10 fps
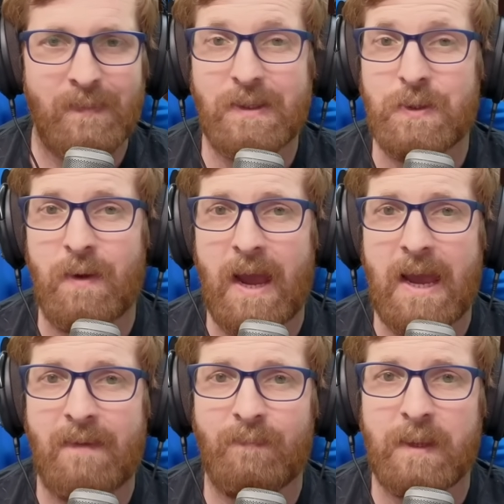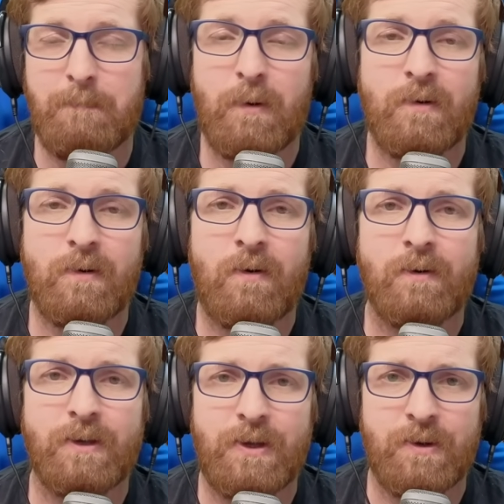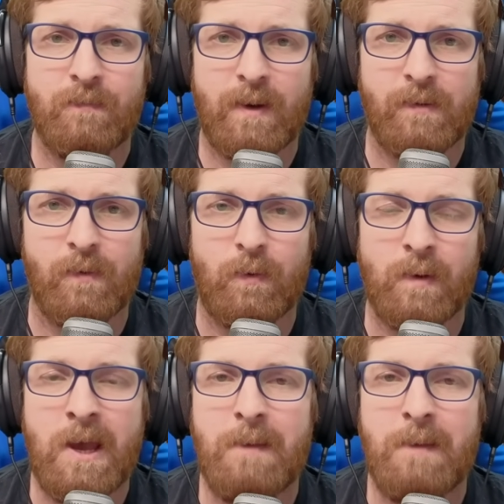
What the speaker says: that you have the perk card curator on,